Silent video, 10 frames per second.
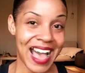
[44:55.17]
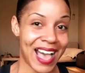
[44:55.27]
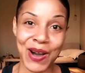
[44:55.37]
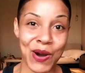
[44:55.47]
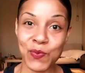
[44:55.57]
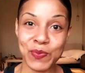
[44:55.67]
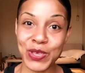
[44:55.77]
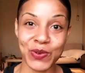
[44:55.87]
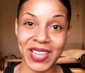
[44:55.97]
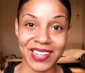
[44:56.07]
I hope
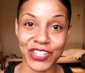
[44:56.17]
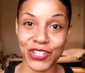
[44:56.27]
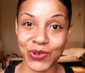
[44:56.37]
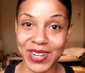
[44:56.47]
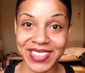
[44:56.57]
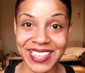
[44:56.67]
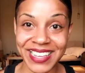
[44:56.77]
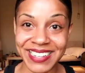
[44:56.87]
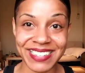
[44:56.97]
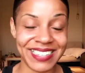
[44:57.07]
you enjoyed
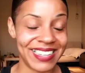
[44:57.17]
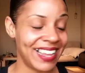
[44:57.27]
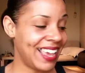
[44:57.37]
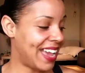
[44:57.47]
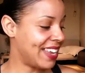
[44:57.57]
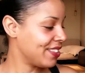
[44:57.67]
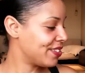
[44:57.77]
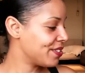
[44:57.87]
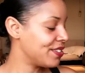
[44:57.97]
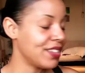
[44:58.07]
this and
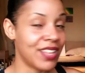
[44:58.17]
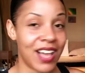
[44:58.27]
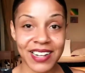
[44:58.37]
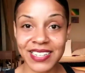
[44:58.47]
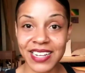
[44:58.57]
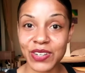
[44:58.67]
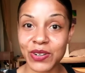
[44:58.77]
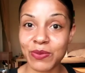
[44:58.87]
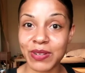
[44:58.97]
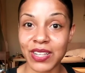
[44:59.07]
learned a lot. I
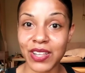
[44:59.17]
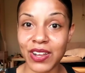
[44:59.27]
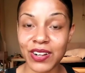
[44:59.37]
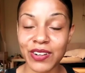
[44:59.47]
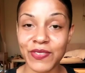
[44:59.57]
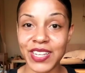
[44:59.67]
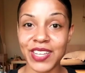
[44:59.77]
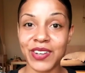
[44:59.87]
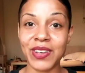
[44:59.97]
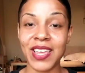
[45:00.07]
know it was a longer
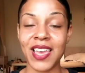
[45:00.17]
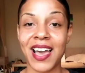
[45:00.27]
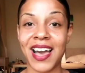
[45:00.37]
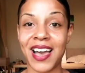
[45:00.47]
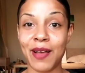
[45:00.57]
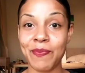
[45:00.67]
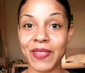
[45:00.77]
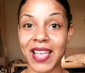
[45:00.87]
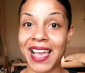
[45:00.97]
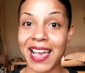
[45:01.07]
video.
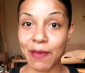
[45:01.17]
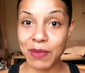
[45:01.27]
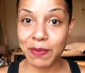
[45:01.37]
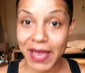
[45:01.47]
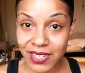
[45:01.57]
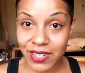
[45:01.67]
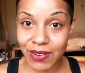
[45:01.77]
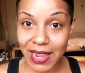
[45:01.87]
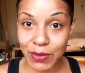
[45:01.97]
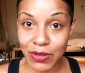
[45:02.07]
Happy
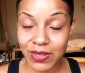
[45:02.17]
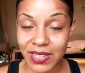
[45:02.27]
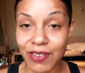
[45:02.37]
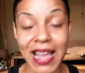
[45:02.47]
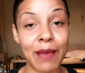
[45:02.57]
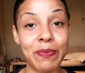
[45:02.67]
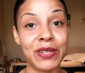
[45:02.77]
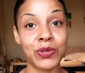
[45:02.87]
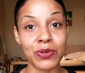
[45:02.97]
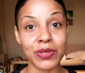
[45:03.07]
pentagram using, or
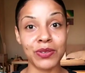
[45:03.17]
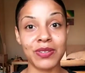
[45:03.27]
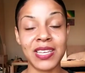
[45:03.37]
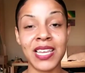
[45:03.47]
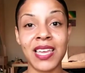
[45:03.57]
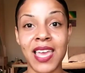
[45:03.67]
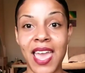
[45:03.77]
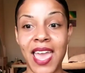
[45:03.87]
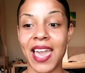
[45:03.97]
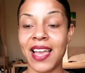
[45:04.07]
happy tool using,
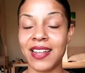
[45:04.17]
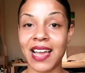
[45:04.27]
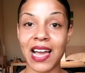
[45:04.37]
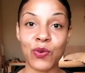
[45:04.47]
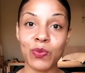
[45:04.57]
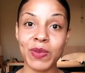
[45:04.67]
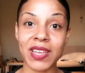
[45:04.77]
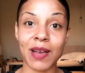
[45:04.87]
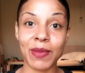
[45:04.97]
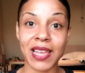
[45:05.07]
and I will be
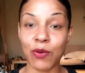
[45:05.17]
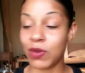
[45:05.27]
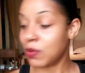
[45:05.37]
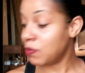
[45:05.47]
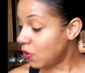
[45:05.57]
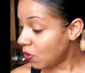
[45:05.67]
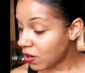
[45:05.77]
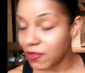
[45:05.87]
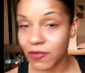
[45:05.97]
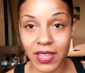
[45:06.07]
coming out with
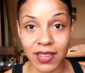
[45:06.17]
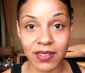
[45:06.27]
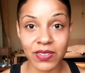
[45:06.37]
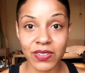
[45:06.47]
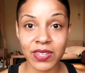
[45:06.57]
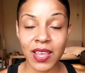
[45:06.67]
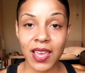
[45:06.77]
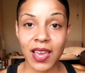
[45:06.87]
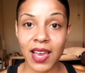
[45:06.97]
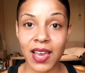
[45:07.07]
more of these
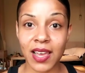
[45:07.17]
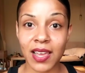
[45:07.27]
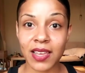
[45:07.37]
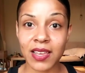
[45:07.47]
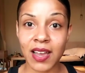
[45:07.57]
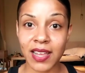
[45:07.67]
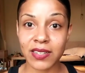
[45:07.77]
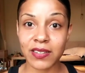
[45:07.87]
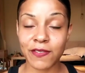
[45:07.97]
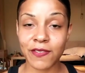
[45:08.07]

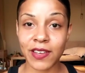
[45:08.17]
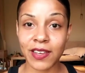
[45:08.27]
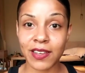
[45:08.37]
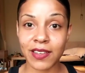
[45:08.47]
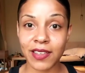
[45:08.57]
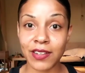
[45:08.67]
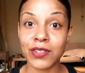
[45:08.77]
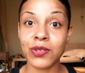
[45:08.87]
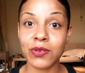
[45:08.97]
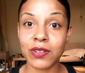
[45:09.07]
kinds of
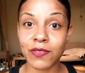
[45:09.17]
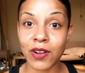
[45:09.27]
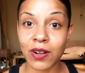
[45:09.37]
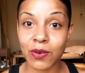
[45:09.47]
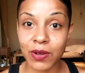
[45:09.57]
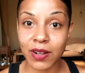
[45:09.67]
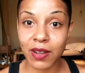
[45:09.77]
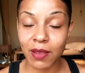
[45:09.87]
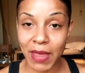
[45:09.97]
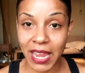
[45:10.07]
intuitive
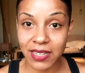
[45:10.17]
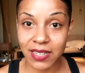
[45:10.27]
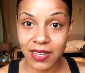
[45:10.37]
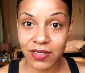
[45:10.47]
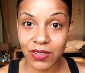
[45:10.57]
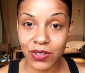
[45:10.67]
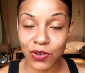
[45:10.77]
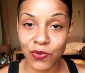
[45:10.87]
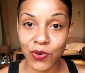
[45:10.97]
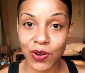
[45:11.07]
artwork, paintings and
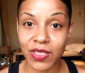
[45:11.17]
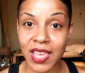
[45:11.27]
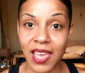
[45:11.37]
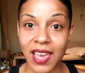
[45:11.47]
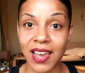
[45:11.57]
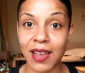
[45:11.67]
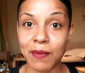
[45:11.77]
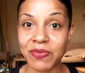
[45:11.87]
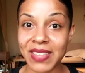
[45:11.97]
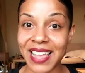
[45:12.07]
so forth,
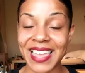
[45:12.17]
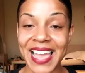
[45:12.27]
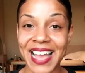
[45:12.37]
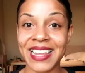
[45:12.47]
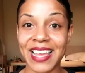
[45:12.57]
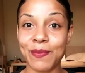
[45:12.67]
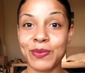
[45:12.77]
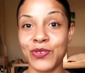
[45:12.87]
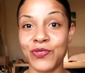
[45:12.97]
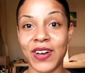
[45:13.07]
that can
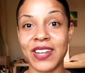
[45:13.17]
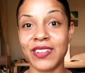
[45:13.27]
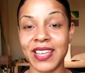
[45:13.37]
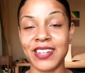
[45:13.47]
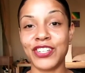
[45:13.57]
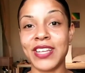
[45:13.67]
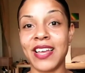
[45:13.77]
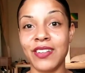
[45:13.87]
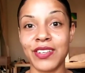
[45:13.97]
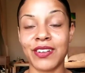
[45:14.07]
help to funnel and
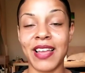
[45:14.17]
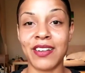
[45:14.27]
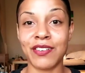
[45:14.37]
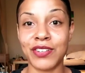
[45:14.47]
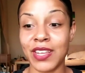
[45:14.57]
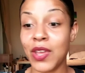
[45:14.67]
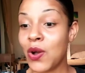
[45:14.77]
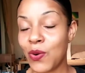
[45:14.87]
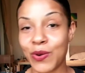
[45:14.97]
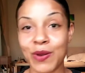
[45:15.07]
channel your energy,
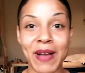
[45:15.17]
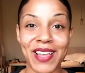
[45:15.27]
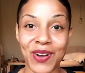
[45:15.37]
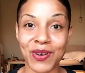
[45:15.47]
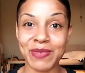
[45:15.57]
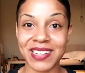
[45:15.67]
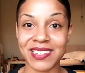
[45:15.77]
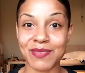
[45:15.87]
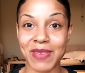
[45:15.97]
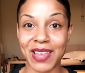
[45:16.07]
or by all
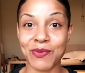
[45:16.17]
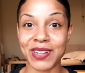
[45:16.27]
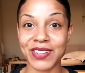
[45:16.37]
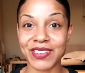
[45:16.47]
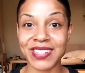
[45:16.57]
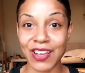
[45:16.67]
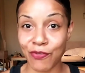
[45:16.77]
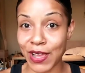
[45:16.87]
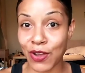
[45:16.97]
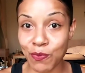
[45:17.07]
means make one
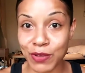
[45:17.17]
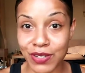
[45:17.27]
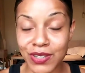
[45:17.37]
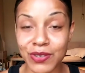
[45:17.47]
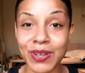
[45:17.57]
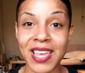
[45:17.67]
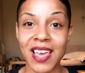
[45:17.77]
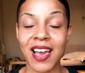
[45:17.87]
yourself. I hope you do,